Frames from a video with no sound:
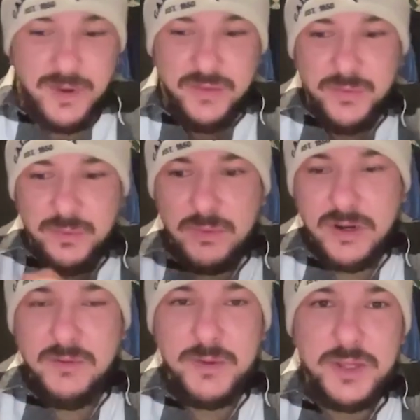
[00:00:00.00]
went through
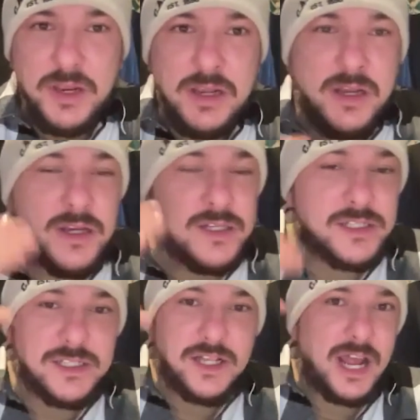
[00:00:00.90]
and everything,
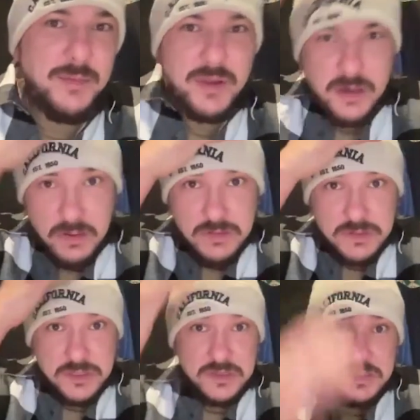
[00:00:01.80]
just climbing, you know.
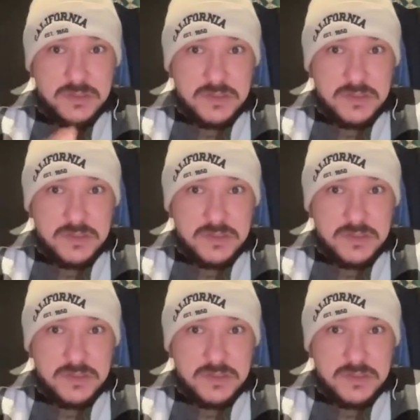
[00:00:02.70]
So